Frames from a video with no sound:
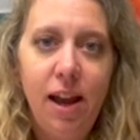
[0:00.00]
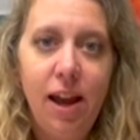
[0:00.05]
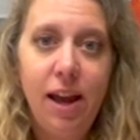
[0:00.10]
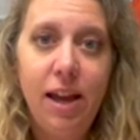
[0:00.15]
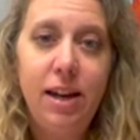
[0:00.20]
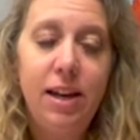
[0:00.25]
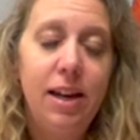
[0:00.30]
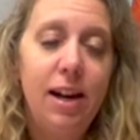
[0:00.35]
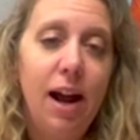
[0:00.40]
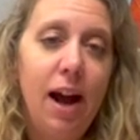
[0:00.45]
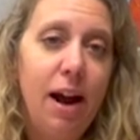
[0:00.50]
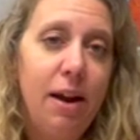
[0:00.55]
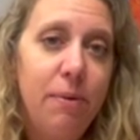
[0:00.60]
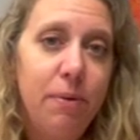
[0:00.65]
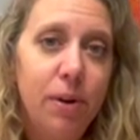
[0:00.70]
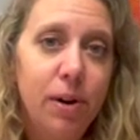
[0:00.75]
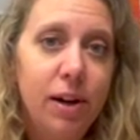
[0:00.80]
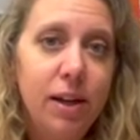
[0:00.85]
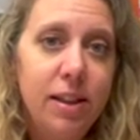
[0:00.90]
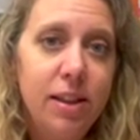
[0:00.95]
And then I
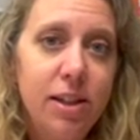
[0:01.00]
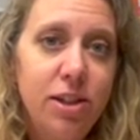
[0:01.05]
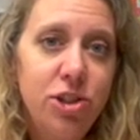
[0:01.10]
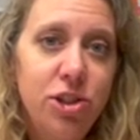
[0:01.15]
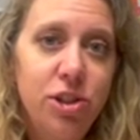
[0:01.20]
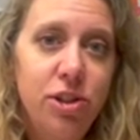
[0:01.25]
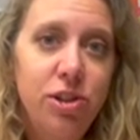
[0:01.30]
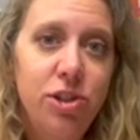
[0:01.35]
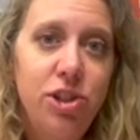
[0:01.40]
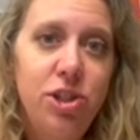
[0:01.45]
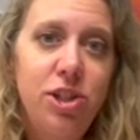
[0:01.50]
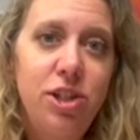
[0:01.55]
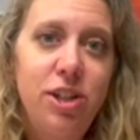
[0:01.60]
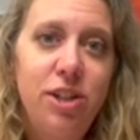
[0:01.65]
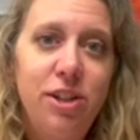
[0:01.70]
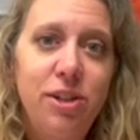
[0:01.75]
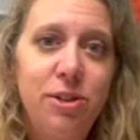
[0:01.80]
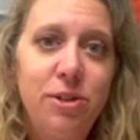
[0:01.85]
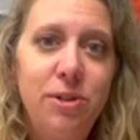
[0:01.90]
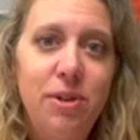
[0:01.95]
work at the church
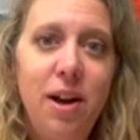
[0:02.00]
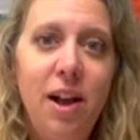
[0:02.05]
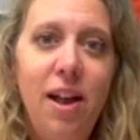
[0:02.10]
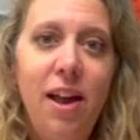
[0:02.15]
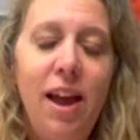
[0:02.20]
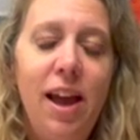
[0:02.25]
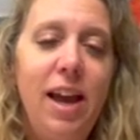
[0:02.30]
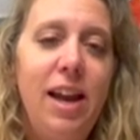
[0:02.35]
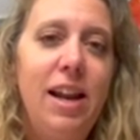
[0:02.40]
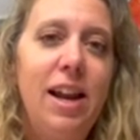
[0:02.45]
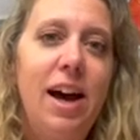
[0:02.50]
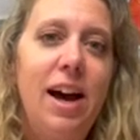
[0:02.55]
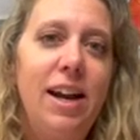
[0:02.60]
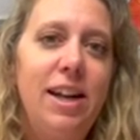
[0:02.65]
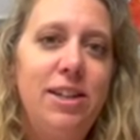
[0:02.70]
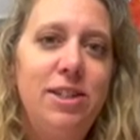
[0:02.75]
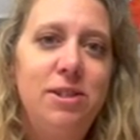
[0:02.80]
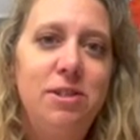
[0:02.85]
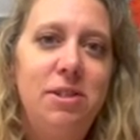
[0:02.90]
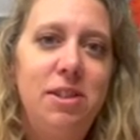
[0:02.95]
too, and
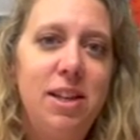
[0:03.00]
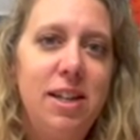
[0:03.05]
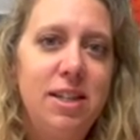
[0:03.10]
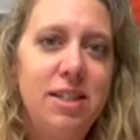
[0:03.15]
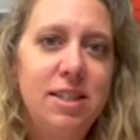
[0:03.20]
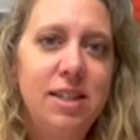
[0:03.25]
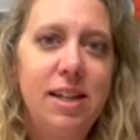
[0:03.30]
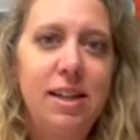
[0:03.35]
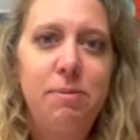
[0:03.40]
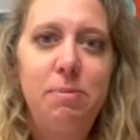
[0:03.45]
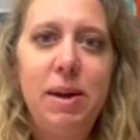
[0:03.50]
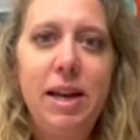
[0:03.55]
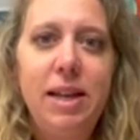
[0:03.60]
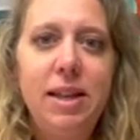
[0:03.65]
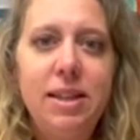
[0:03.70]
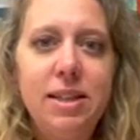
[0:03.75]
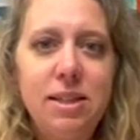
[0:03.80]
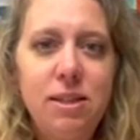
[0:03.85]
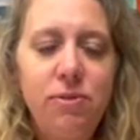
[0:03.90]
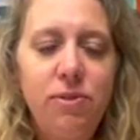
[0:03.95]
I do things like make
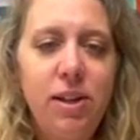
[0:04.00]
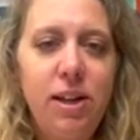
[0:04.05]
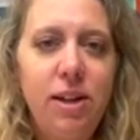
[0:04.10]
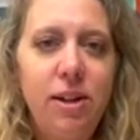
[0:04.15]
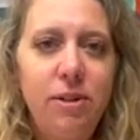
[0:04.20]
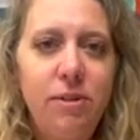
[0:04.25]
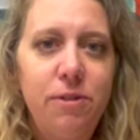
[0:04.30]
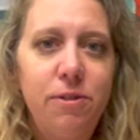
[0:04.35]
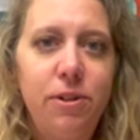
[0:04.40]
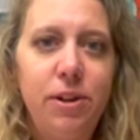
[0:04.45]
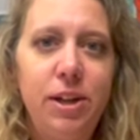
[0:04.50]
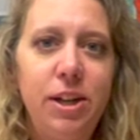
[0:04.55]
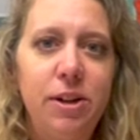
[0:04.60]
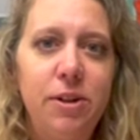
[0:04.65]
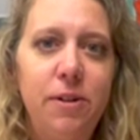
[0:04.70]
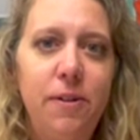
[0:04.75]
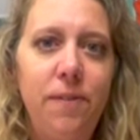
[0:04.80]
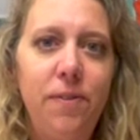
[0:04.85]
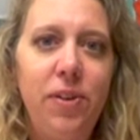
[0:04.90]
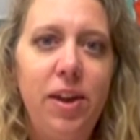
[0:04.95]
this video for
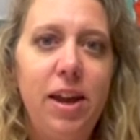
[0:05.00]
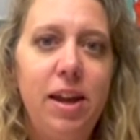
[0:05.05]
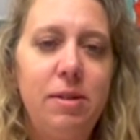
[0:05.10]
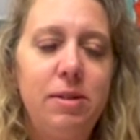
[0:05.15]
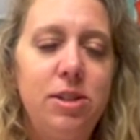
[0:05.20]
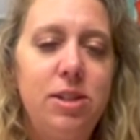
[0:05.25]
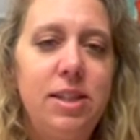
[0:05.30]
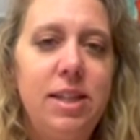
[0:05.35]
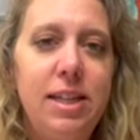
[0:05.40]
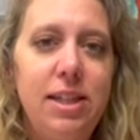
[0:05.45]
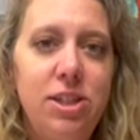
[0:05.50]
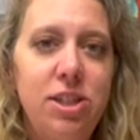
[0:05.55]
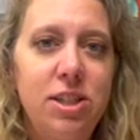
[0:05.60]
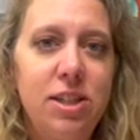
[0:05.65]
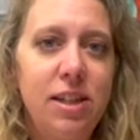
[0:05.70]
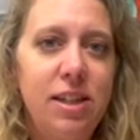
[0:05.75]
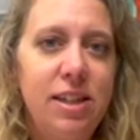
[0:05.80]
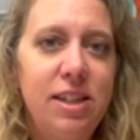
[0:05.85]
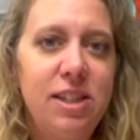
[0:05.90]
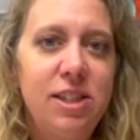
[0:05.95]
you and teach
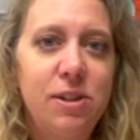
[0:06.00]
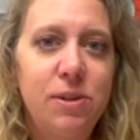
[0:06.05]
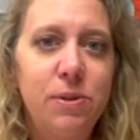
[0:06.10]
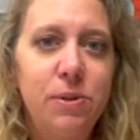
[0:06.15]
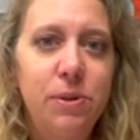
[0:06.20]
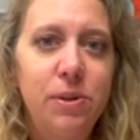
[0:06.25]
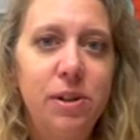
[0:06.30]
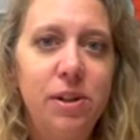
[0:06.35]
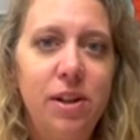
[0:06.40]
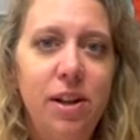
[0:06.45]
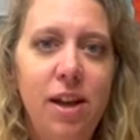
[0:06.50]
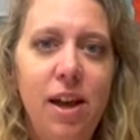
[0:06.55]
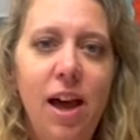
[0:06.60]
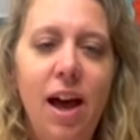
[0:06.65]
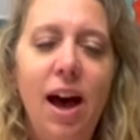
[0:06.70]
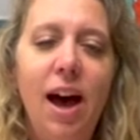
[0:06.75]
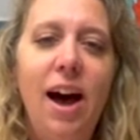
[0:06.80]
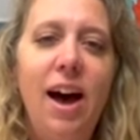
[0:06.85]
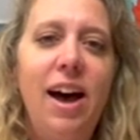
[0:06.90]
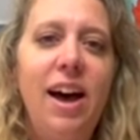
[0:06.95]
Sunday school.
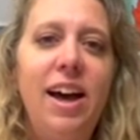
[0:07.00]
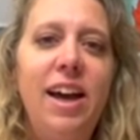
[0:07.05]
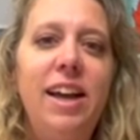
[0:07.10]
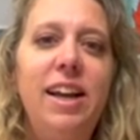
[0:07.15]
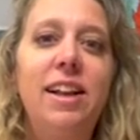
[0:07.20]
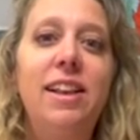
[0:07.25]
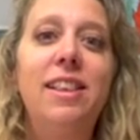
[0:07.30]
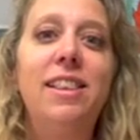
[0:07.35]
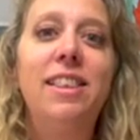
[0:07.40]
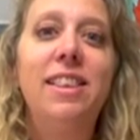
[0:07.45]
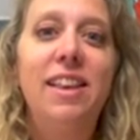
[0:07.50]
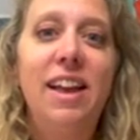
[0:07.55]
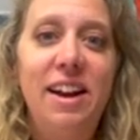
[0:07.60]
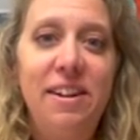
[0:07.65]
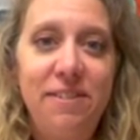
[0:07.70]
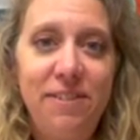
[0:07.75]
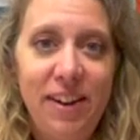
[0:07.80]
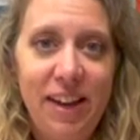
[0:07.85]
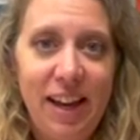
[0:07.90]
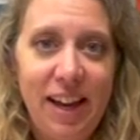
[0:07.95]
I
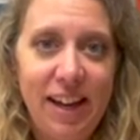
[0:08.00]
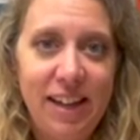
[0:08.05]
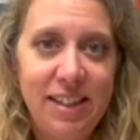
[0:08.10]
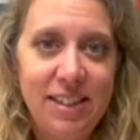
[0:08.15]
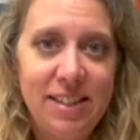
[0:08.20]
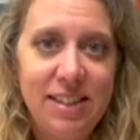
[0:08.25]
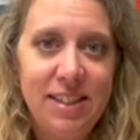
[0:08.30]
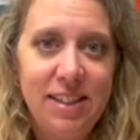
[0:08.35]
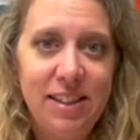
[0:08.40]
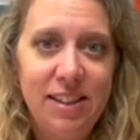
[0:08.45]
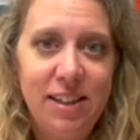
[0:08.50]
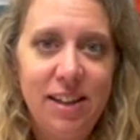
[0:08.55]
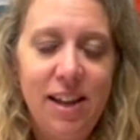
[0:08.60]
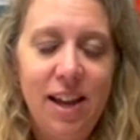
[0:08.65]
love it.